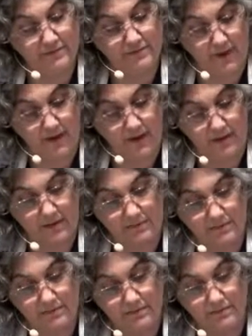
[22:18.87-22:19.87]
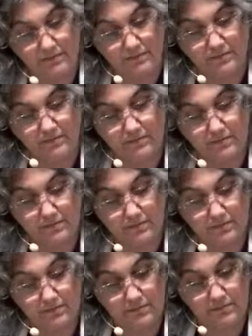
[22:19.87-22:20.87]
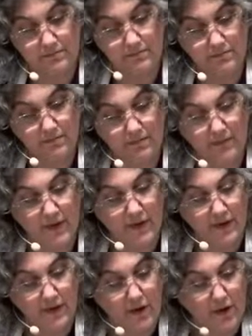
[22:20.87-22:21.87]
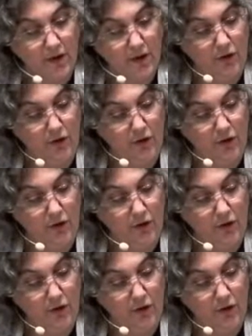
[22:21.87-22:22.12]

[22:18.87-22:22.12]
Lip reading: Help us to keep faith with those who sleep in the dust.